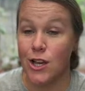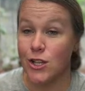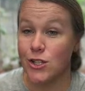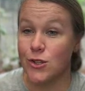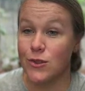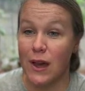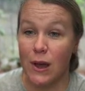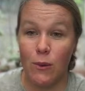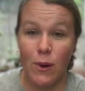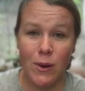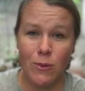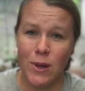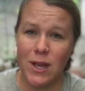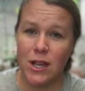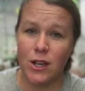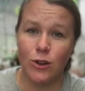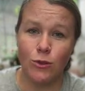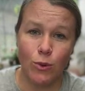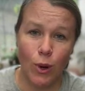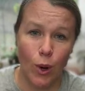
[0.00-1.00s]
So that way we
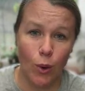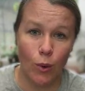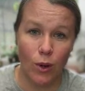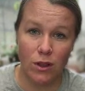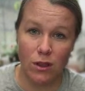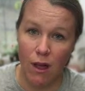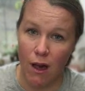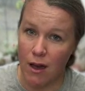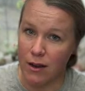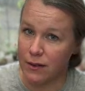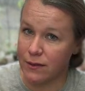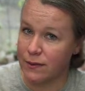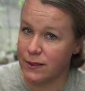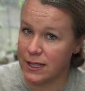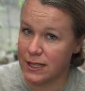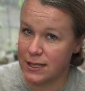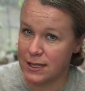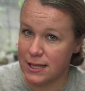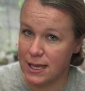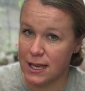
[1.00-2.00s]
can grow a lot of
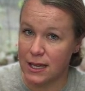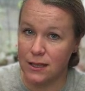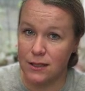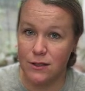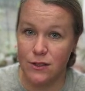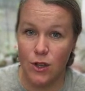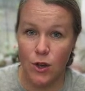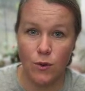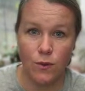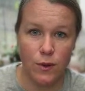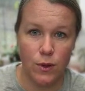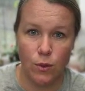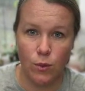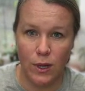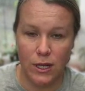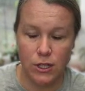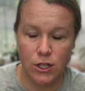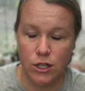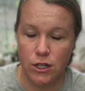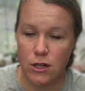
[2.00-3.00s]
these things over the
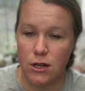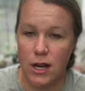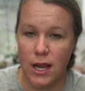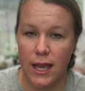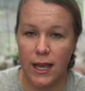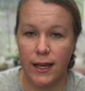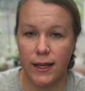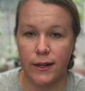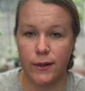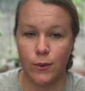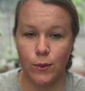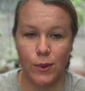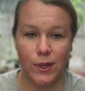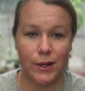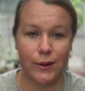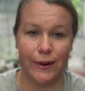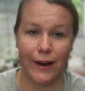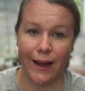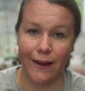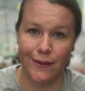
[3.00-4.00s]
winter and we
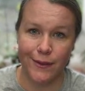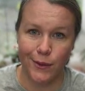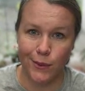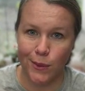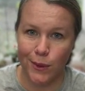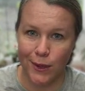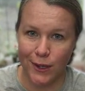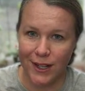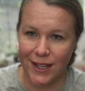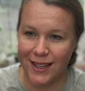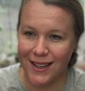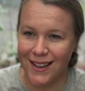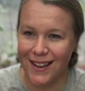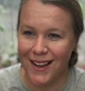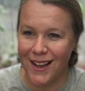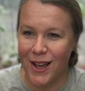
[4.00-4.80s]
don't have to worry